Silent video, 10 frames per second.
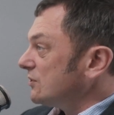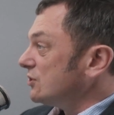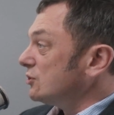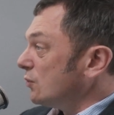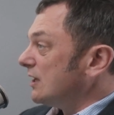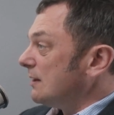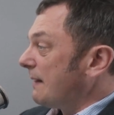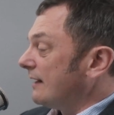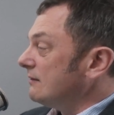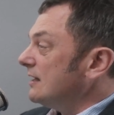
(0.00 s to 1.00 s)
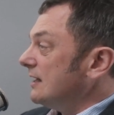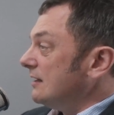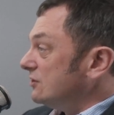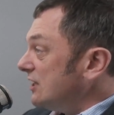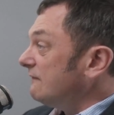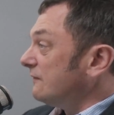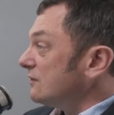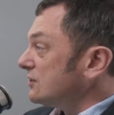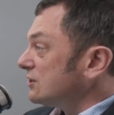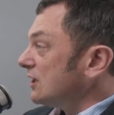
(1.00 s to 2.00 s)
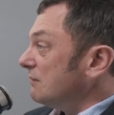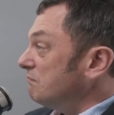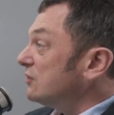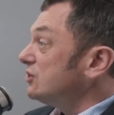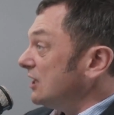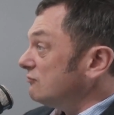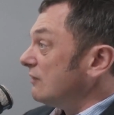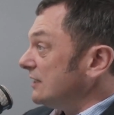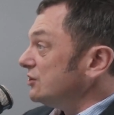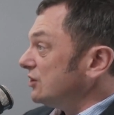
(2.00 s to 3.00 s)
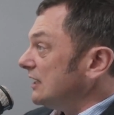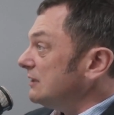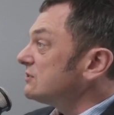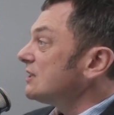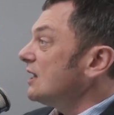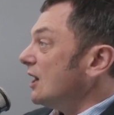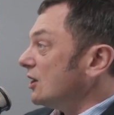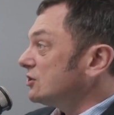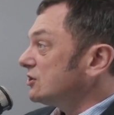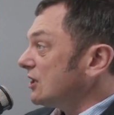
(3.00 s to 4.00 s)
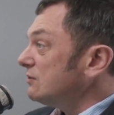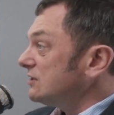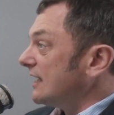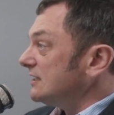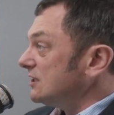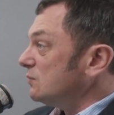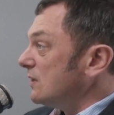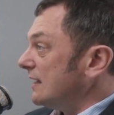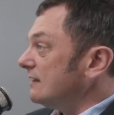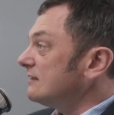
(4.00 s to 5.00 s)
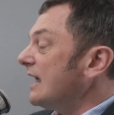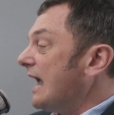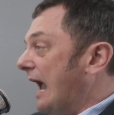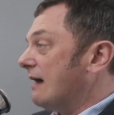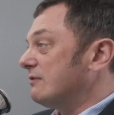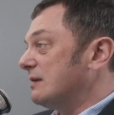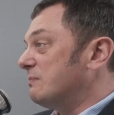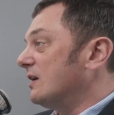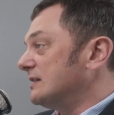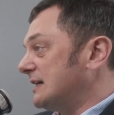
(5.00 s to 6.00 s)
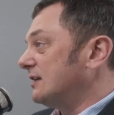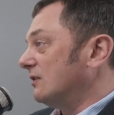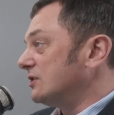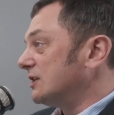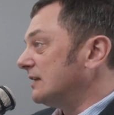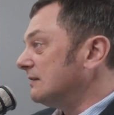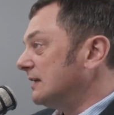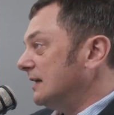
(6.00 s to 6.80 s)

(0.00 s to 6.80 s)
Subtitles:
So you're talking about different budget regimes associated with how they buy technology.